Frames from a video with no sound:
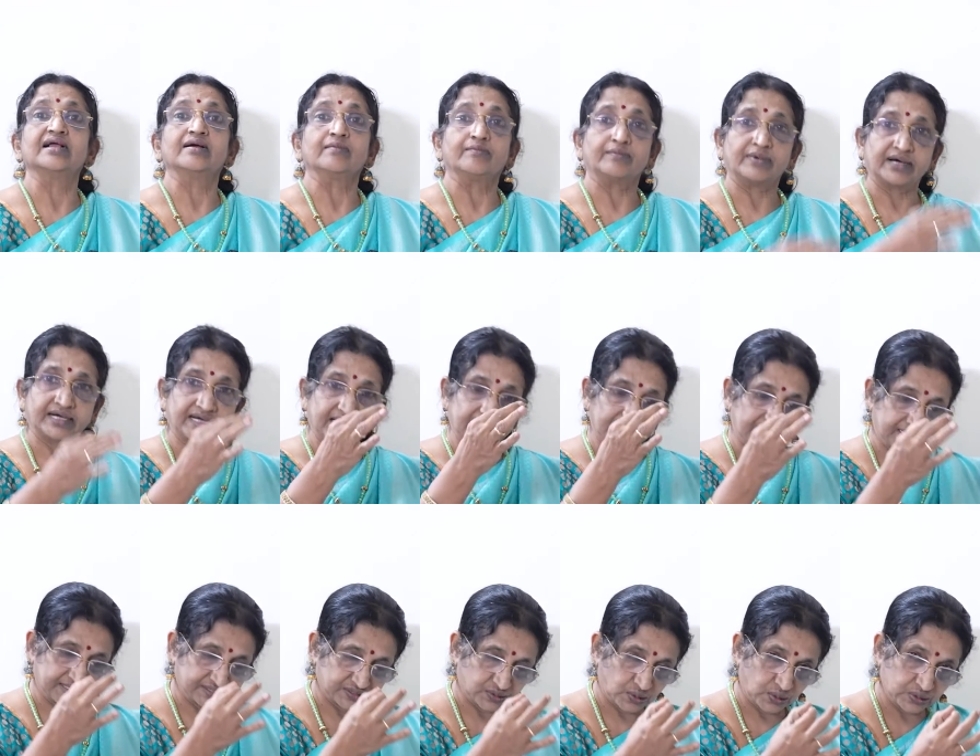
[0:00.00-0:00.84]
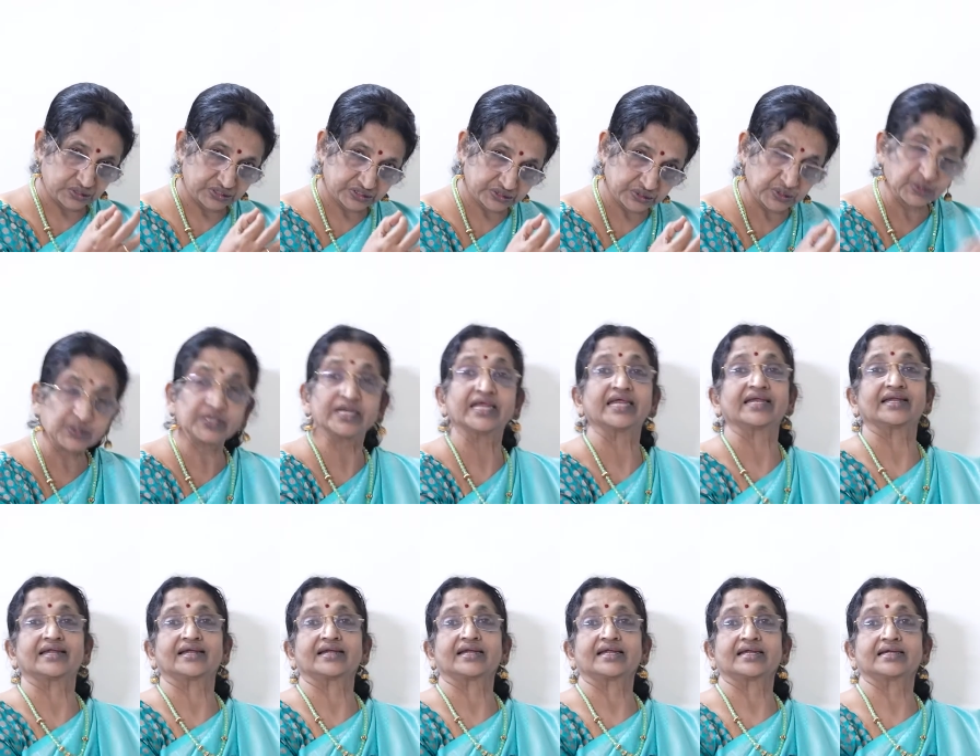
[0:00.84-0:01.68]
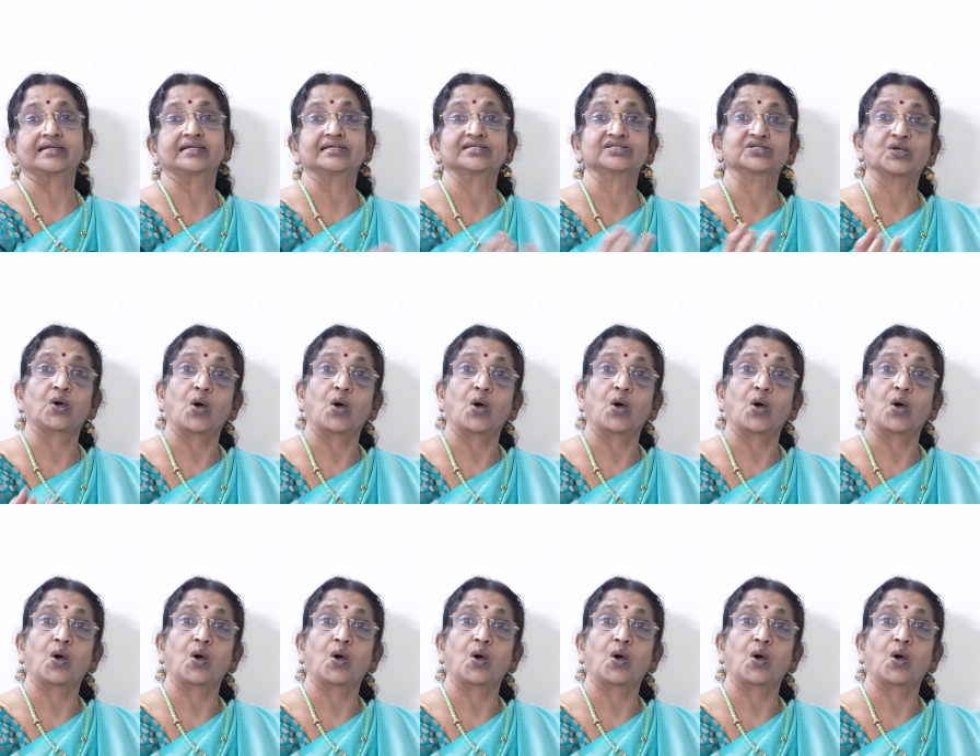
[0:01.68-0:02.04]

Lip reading: but it is also needed. It is